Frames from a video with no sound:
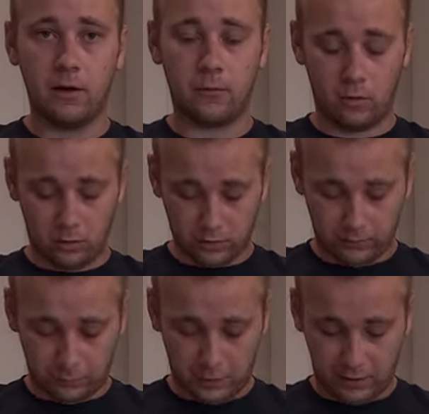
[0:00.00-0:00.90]
for all
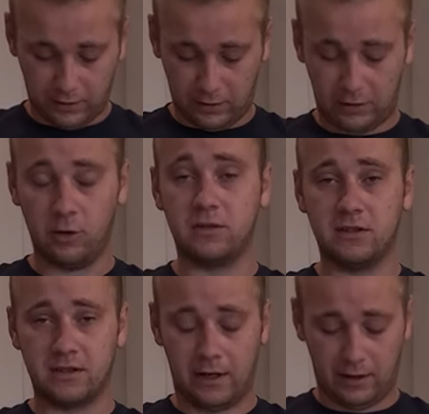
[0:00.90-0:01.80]
of my uh,
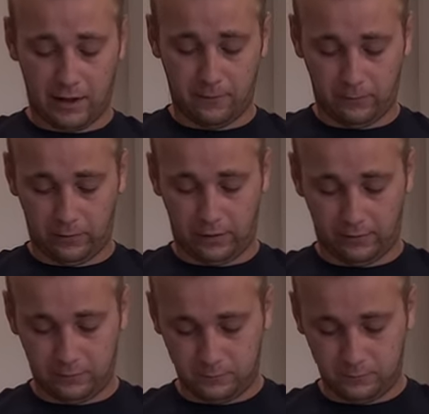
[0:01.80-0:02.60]
uses that I have for that.